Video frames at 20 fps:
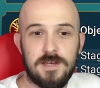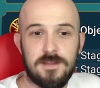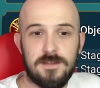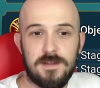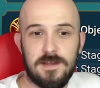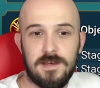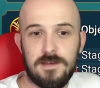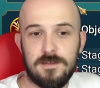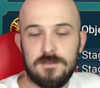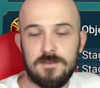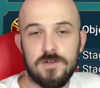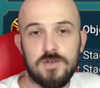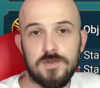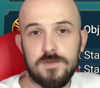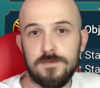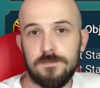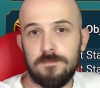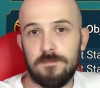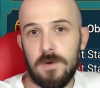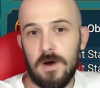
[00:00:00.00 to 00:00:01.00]
than it is to
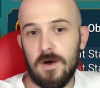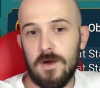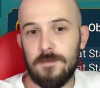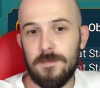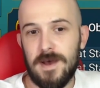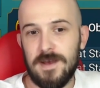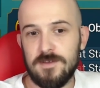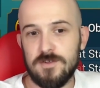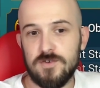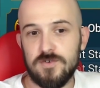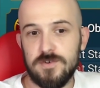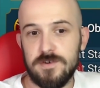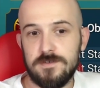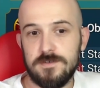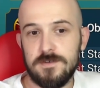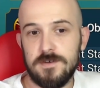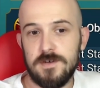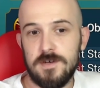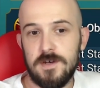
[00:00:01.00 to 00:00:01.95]
just buy masteries.